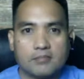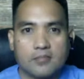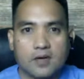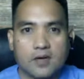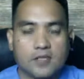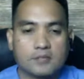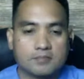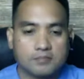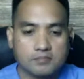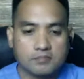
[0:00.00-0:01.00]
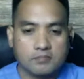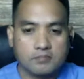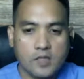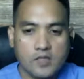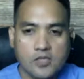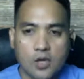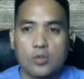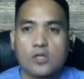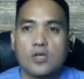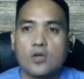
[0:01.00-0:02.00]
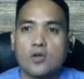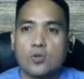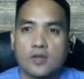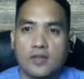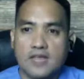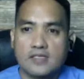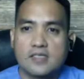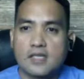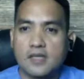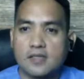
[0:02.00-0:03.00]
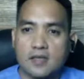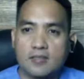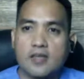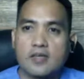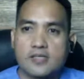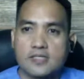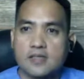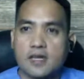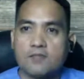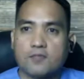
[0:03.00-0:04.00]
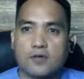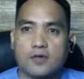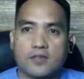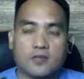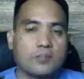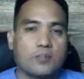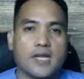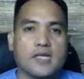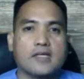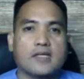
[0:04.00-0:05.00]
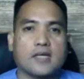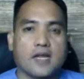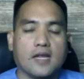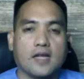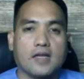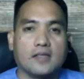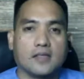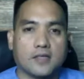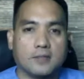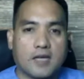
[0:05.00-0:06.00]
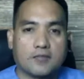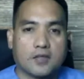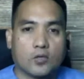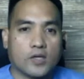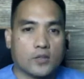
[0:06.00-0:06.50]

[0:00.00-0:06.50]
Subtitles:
All right? So, with that said, I think it's time for another break. And after a quick